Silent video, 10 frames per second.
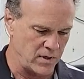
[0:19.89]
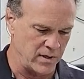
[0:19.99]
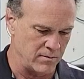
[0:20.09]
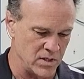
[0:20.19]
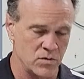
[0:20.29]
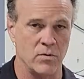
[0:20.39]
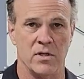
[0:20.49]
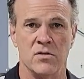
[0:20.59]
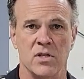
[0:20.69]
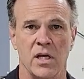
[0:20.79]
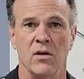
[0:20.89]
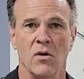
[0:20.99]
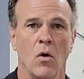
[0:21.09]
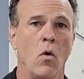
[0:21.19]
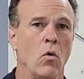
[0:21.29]
um, this one is the
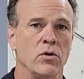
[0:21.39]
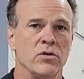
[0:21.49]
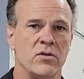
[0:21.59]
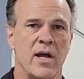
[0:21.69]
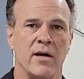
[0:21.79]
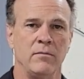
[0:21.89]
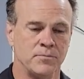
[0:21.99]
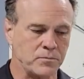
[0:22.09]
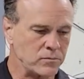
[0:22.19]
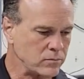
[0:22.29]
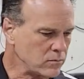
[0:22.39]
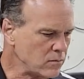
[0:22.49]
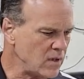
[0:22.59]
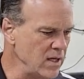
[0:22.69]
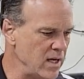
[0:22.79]
older style.
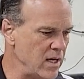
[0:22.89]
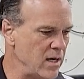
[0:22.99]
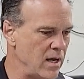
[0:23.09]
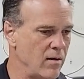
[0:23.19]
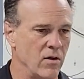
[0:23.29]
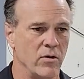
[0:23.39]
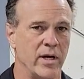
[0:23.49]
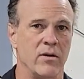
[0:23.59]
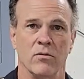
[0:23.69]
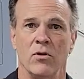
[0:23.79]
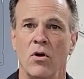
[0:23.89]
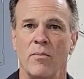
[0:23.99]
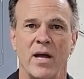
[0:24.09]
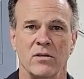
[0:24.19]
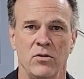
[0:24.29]
And uh, although I don't know
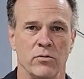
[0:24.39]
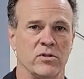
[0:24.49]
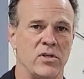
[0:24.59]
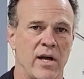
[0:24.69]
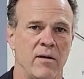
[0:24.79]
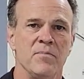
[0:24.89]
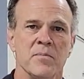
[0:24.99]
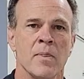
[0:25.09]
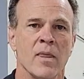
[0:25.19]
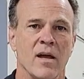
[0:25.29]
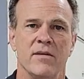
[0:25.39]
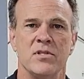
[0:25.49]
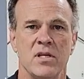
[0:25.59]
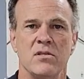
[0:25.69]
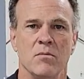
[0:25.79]
about the newer style, I've
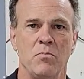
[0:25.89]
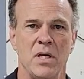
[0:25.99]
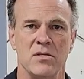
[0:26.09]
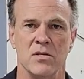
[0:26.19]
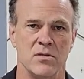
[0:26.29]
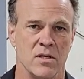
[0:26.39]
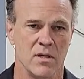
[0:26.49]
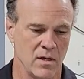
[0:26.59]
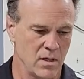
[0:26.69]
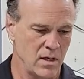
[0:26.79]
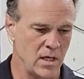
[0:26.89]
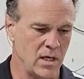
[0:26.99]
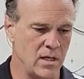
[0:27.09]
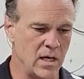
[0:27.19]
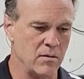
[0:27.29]
seen some pieces
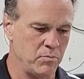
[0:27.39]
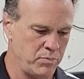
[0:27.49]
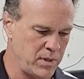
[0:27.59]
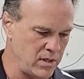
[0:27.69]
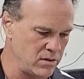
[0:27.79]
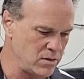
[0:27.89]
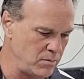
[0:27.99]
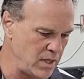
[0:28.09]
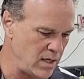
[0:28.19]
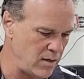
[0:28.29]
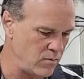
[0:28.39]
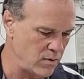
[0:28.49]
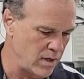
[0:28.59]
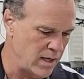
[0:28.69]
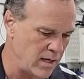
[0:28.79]
eh, that appear to be
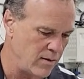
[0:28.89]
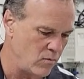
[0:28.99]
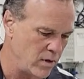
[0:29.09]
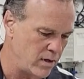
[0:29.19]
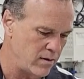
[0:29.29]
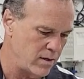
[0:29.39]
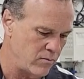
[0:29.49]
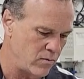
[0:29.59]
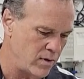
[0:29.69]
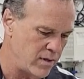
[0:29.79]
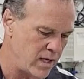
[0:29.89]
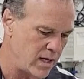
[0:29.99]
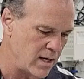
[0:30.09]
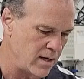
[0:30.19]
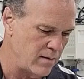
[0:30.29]
um, where where
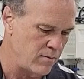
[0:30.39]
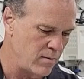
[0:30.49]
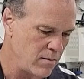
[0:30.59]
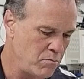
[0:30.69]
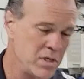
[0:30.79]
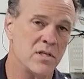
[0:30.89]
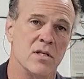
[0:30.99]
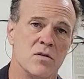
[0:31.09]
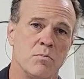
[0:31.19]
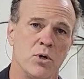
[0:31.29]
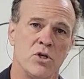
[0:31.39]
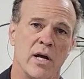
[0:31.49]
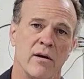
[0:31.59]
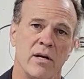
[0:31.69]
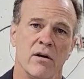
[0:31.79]
the uh, pistons push
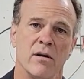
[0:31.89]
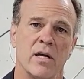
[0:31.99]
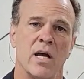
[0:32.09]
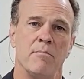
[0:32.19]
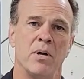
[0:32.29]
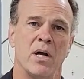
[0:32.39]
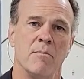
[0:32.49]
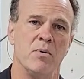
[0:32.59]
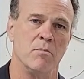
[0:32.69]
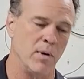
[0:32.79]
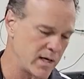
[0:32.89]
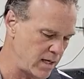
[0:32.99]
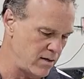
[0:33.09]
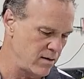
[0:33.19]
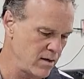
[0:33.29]
out here to pick up your
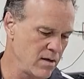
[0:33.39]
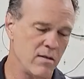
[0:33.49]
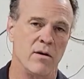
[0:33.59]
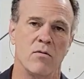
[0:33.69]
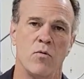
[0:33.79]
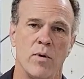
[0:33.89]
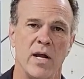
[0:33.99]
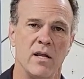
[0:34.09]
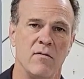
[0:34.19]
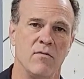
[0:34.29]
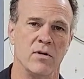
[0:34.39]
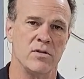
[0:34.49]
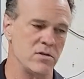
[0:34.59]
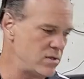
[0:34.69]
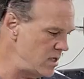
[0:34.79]
bucket. They're threaded
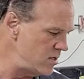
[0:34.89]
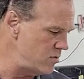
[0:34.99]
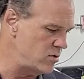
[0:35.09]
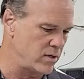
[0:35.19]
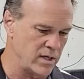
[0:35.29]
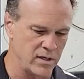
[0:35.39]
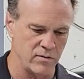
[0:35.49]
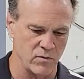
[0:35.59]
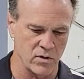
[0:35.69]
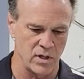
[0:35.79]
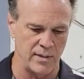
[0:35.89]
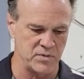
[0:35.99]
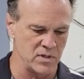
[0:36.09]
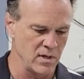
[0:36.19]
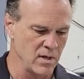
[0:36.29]
versus these which are held in with
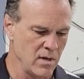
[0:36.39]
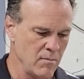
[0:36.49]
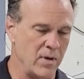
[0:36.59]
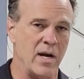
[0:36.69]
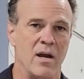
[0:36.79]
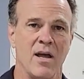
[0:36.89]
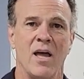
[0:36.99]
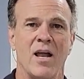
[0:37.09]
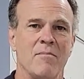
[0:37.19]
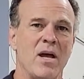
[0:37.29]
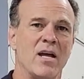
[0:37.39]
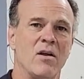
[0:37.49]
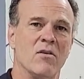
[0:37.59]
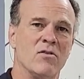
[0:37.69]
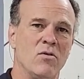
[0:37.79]
clips. But I'm not
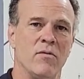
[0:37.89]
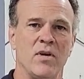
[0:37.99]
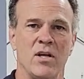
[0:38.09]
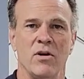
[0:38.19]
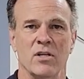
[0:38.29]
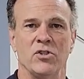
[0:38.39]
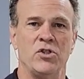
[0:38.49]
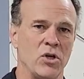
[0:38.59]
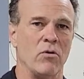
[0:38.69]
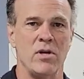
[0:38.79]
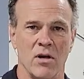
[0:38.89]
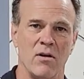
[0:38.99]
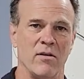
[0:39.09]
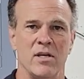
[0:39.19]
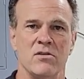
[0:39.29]
going to do a video here showing you
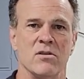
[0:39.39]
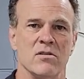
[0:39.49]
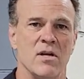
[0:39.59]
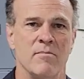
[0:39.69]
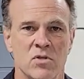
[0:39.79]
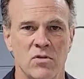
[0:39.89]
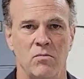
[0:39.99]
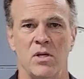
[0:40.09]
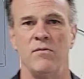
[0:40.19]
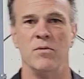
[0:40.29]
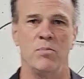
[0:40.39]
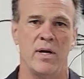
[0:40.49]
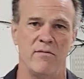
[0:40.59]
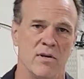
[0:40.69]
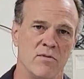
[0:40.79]
all this because I'm assuming if you're
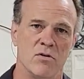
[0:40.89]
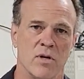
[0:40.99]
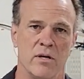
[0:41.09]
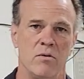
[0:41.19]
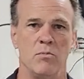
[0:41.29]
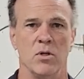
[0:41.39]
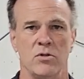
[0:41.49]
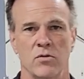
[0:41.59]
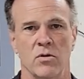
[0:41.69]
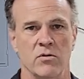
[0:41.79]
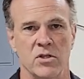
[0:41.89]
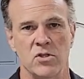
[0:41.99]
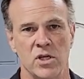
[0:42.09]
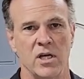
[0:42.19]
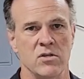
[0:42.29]
brave enough to try and rebuild your own
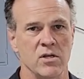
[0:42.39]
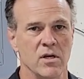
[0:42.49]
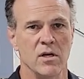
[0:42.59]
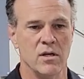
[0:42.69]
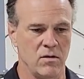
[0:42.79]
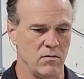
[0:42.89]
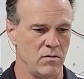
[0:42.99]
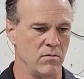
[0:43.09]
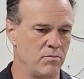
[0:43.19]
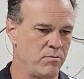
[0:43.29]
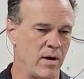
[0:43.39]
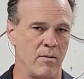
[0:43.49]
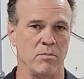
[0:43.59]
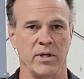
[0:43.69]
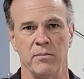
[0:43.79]
exchange, you, are
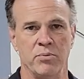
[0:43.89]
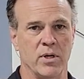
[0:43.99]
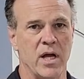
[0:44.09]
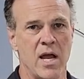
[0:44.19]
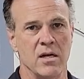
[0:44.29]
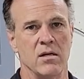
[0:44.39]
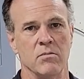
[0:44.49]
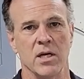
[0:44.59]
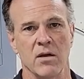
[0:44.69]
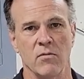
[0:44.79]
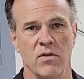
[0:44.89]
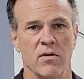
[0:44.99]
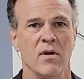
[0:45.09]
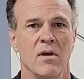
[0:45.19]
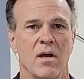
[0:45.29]
probably pretty handy to begin
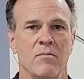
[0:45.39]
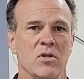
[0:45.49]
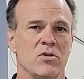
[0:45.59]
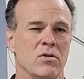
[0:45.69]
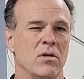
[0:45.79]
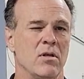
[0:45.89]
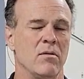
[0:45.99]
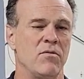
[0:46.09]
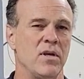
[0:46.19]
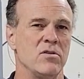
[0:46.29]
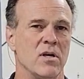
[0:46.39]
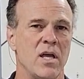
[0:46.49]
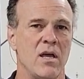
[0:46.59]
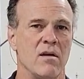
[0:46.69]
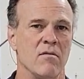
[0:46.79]
with. I'm going to show you the things you
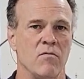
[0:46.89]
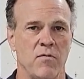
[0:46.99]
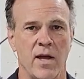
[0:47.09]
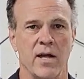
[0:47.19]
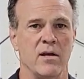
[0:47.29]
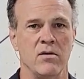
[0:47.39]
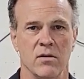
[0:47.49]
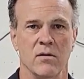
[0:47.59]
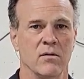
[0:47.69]
can't find